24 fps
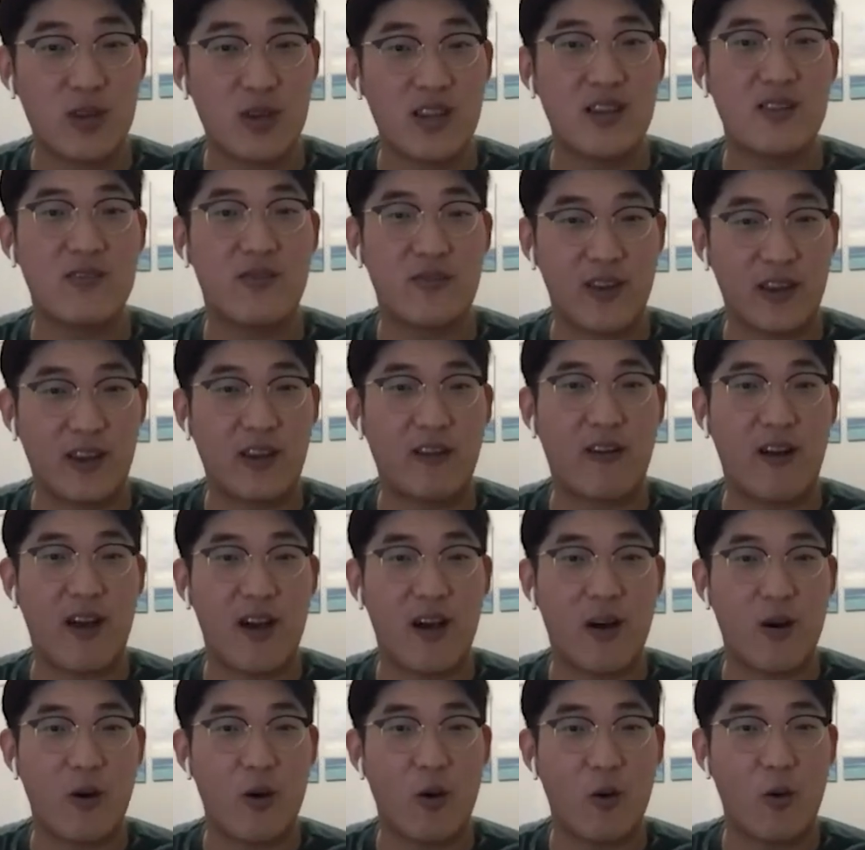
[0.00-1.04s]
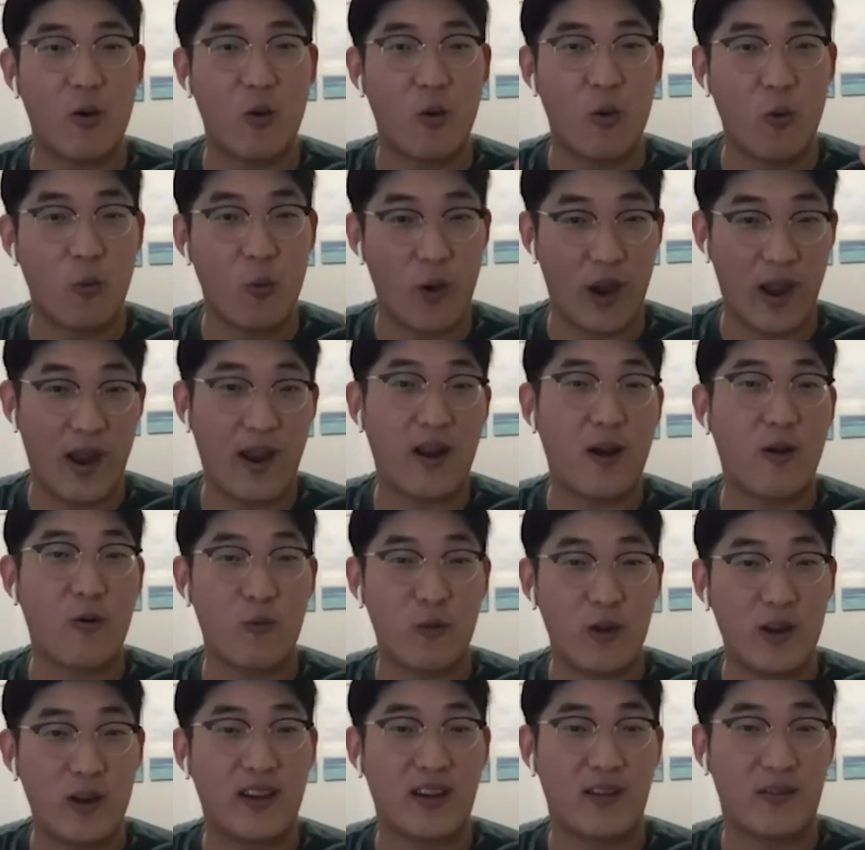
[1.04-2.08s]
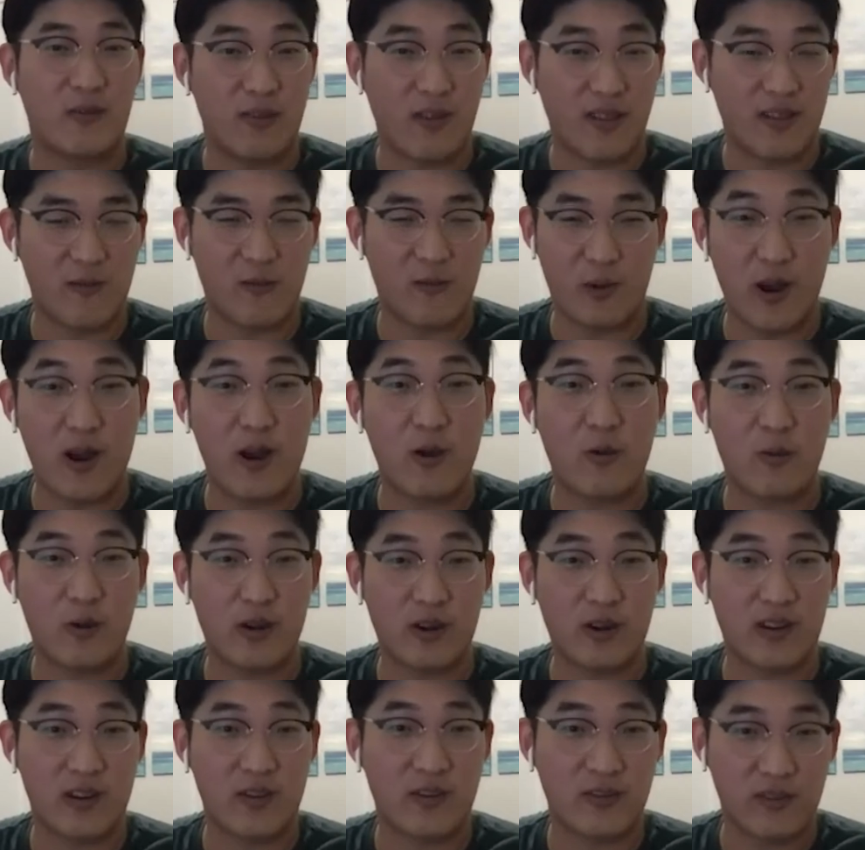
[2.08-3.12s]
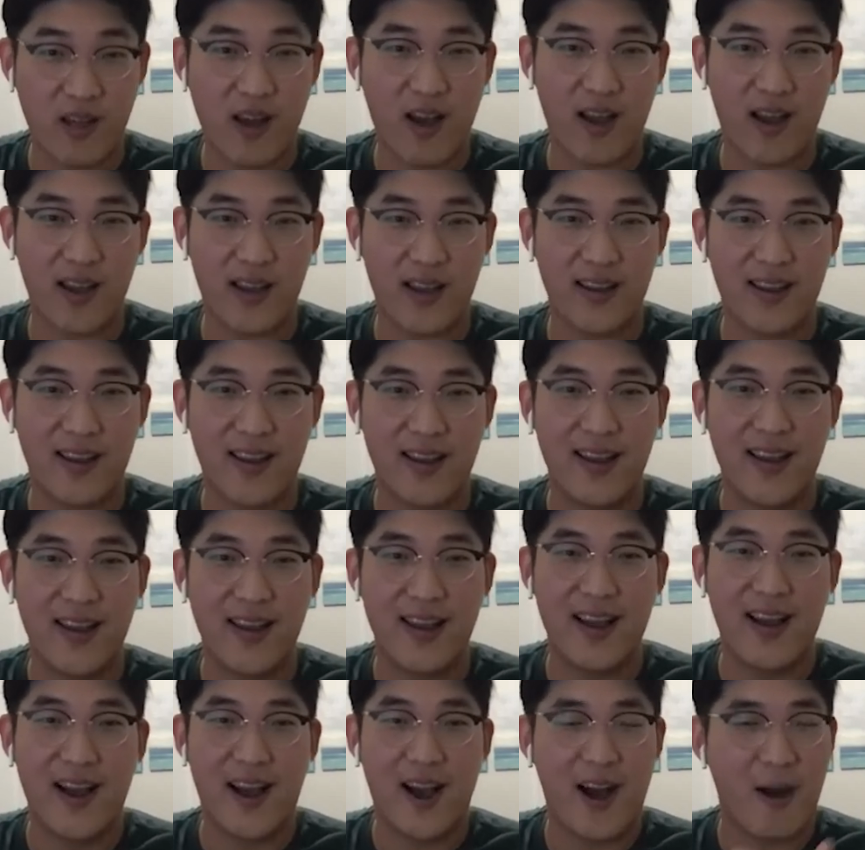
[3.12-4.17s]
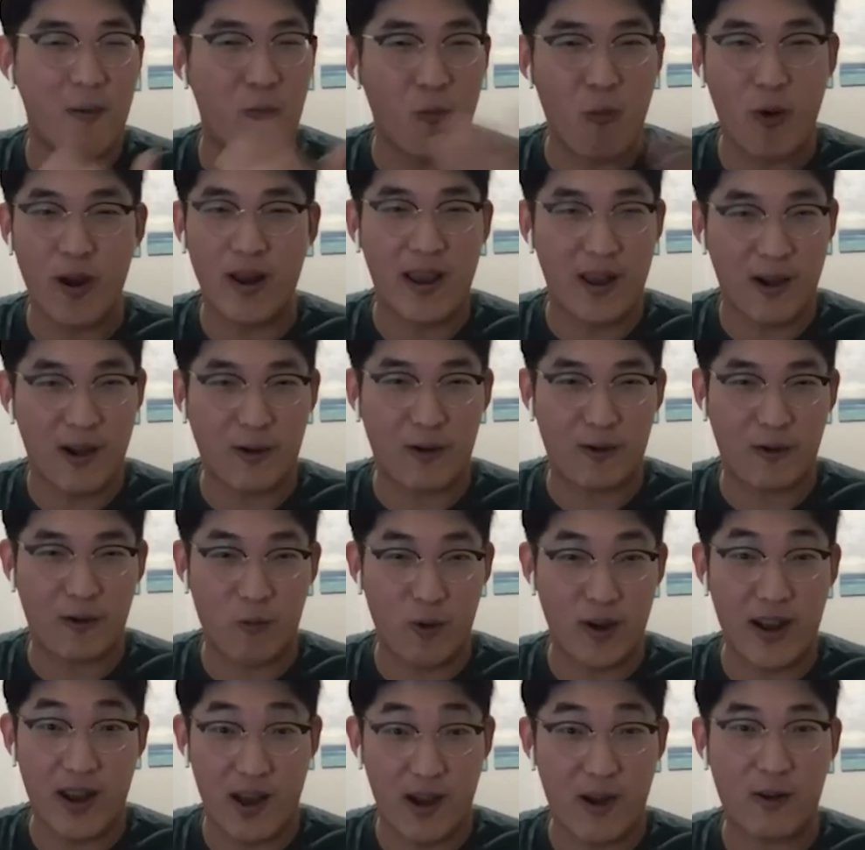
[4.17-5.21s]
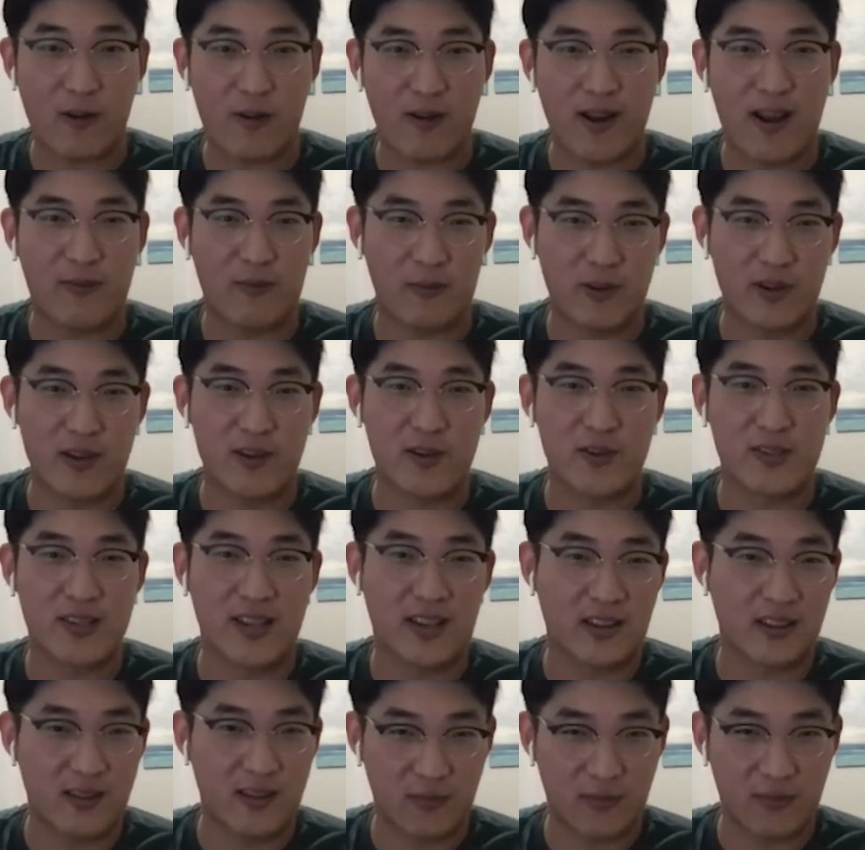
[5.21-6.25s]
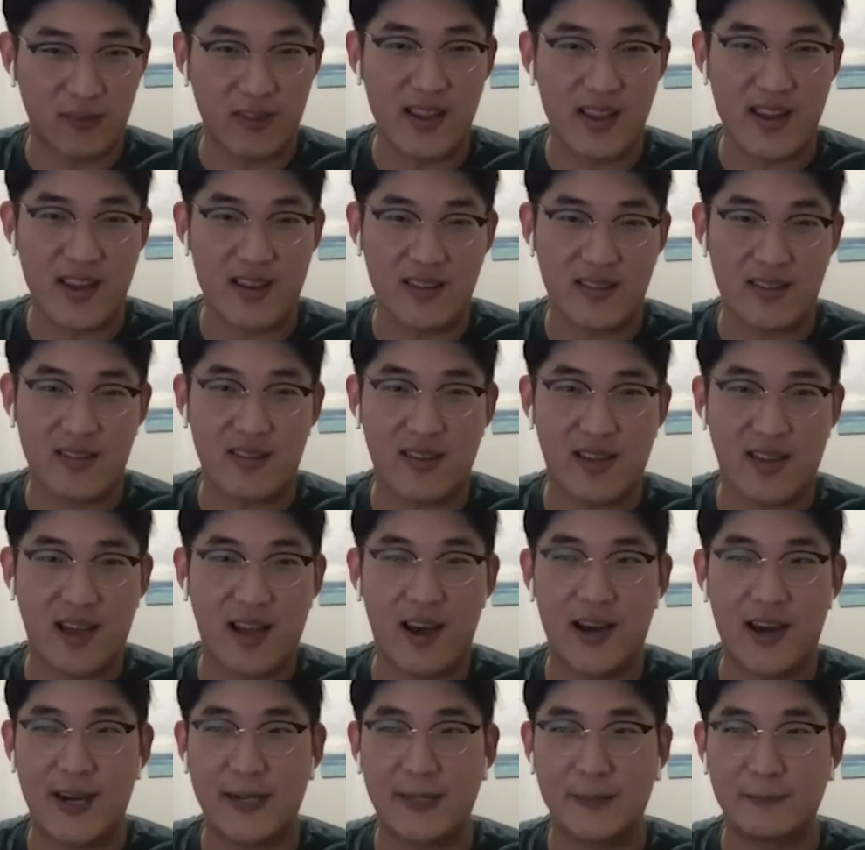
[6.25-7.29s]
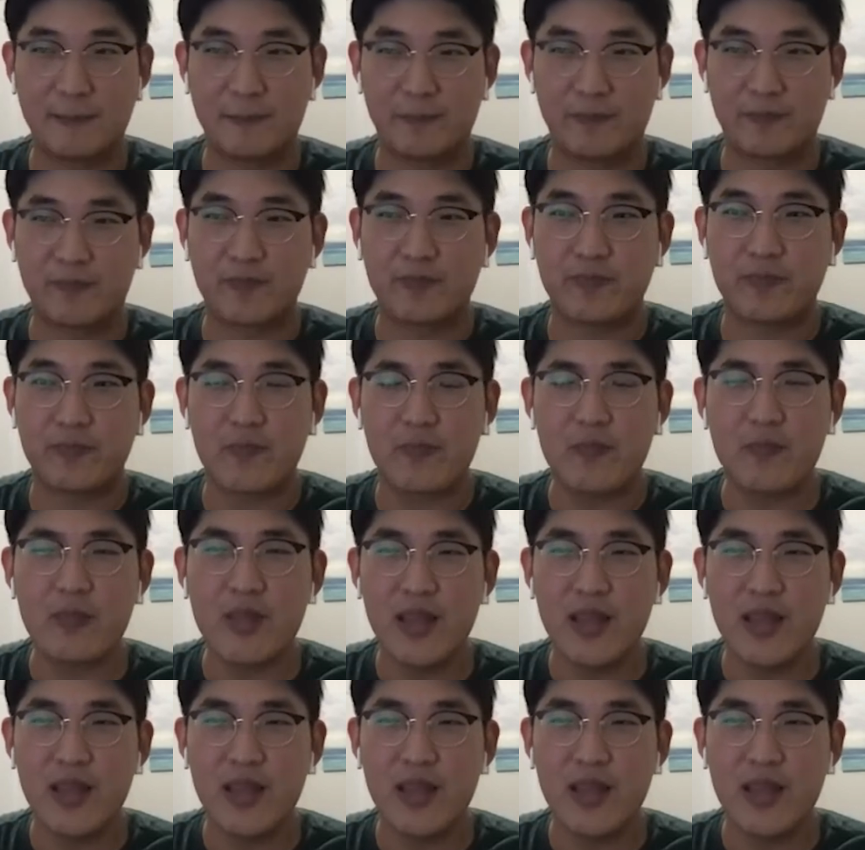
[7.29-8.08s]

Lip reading: We figure out where we're going to fly, what aircraft we're using in the fleet, and